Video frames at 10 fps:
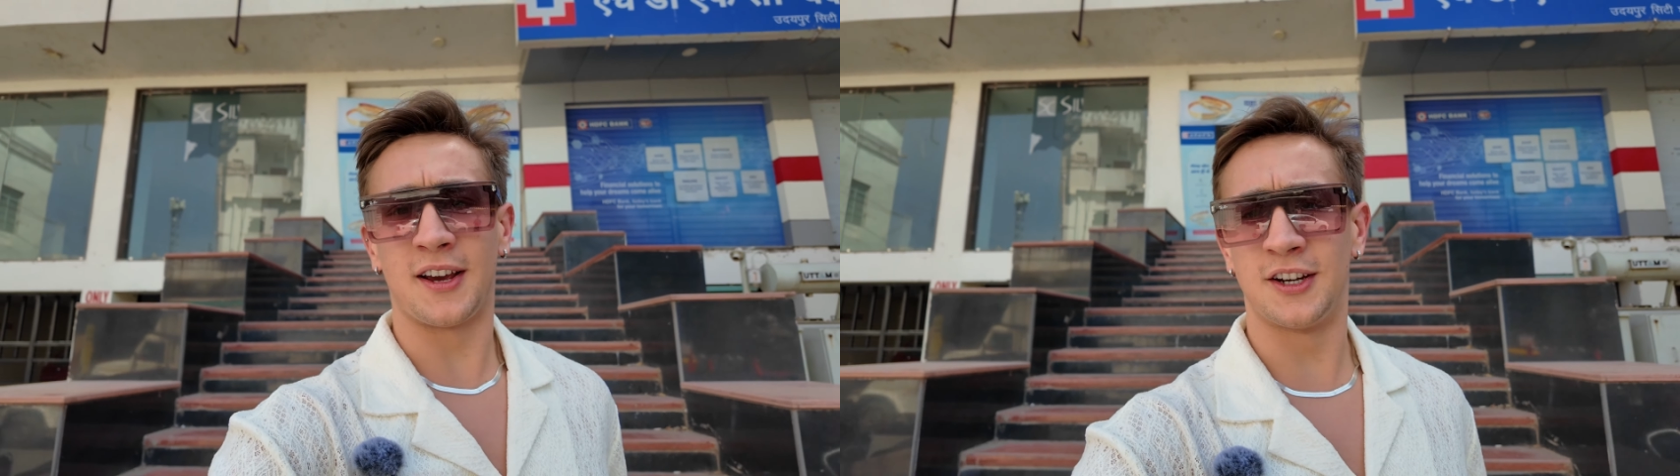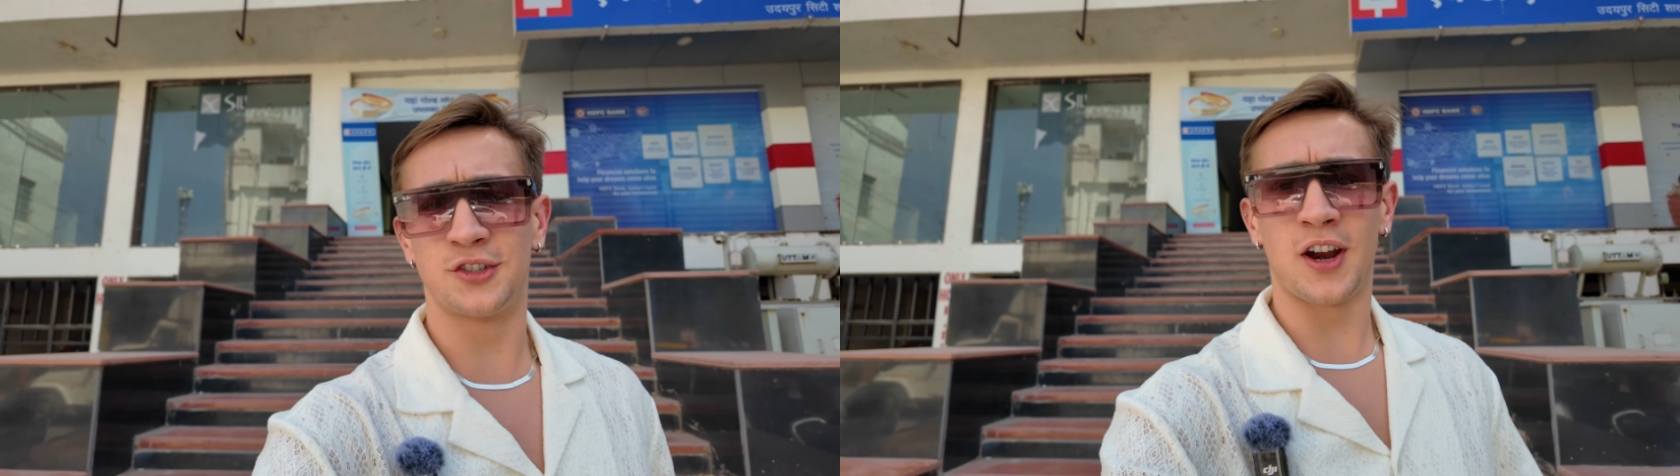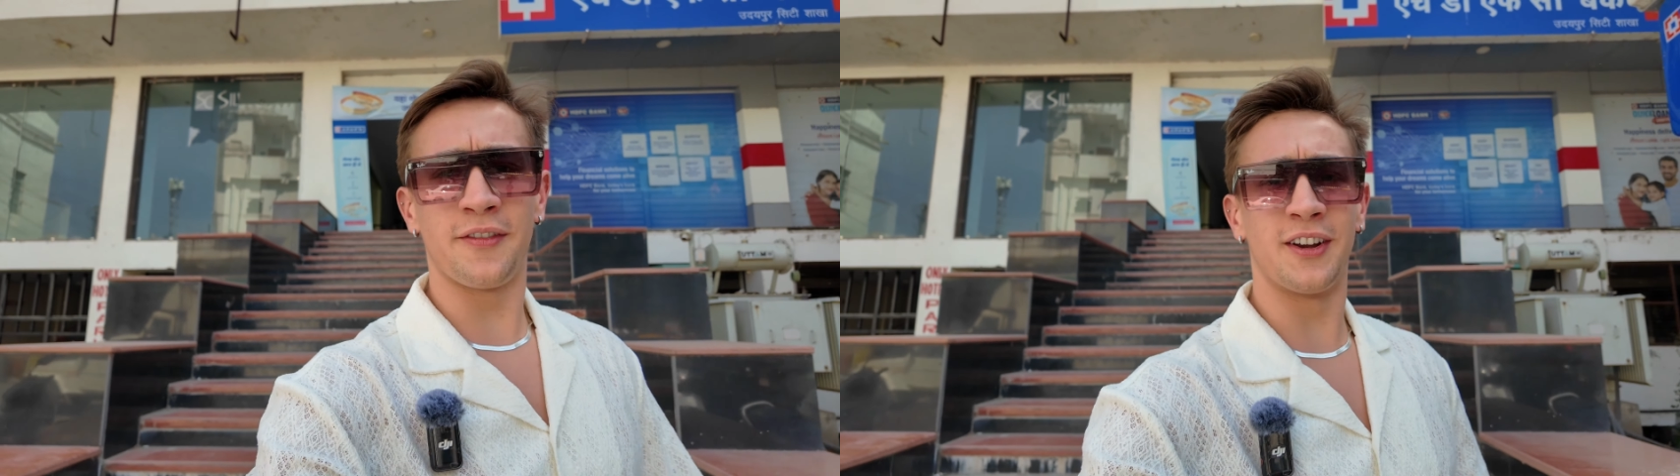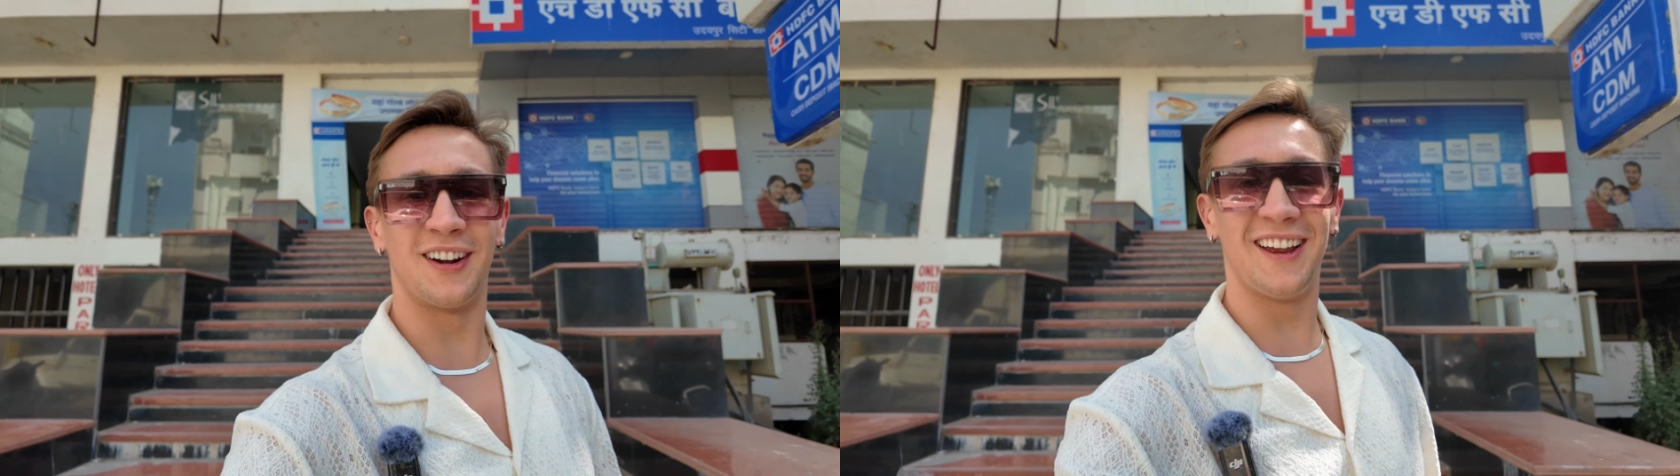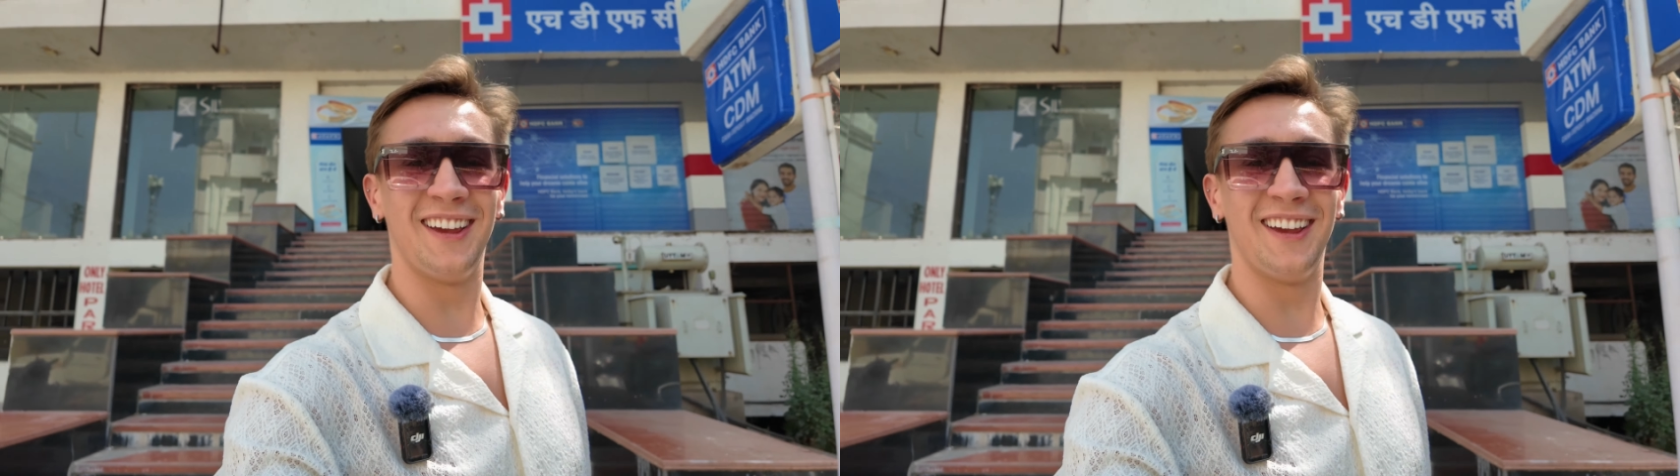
not gonna drive here.